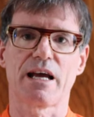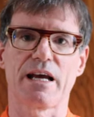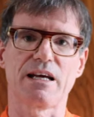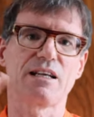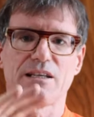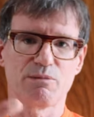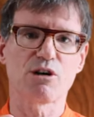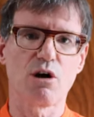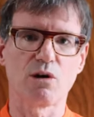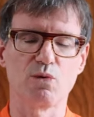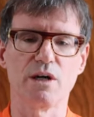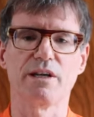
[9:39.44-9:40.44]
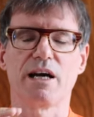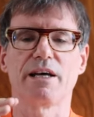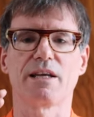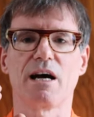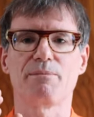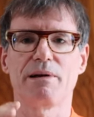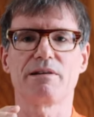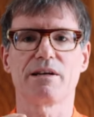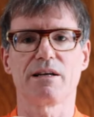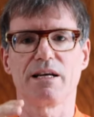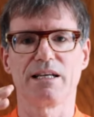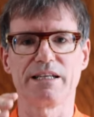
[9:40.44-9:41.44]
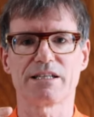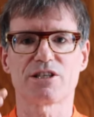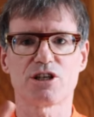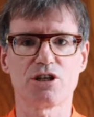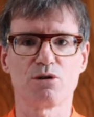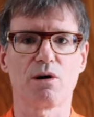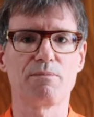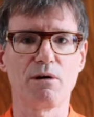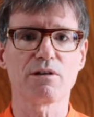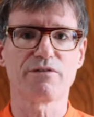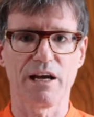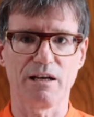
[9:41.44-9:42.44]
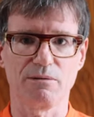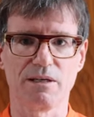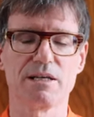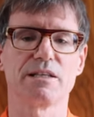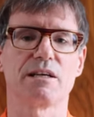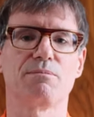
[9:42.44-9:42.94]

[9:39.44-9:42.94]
we'll call it 1, and the Hyperion Elite 2 are both available.